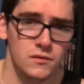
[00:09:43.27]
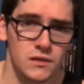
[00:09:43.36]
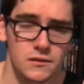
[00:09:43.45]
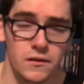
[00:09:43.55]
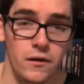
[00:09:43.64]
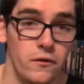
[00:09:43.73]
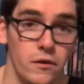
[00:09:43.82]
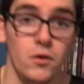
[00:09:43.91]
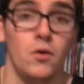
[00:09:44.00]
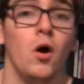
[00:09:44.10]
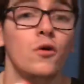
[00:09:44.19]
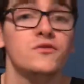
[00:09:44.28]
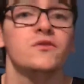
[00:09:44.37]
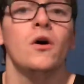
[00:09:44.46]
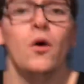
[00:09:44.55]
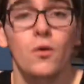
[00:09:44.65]
See you guys later. Thank you. And
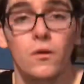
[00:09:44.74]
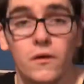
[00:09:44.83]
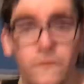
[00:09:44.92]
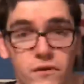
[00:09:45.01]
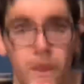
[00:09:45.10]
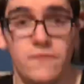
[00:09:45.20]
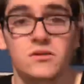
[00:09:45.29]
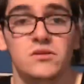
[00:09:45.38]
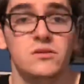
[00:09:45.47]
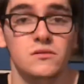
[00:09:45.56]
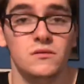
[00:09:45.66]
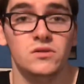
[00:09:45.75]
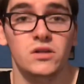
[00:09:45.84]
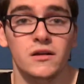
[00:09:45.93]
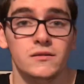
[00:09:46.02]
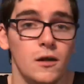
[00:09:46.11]
also, if you haven't
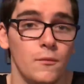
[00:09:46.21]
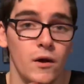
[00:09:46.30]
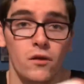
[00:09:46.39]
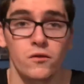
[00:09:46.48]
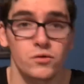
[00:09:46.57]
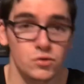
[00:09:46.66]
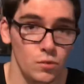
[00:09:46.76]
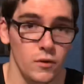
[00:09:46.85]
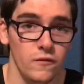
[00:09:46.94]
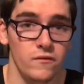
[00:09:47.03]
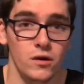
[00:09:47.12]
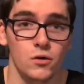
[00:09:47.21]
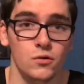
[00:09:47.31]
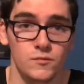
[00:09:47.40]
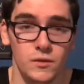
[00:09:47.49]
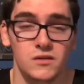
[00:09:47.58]
checked out my other True Blood
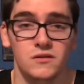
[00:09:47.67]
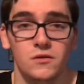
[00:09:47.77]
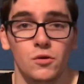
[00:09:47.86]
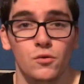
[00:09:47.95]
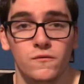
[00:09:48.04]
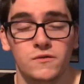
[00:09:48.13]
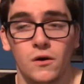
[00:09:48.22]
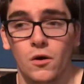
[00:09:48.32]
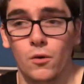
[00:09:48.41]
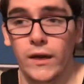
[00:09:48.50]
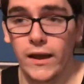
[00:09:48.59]
videos, please do so.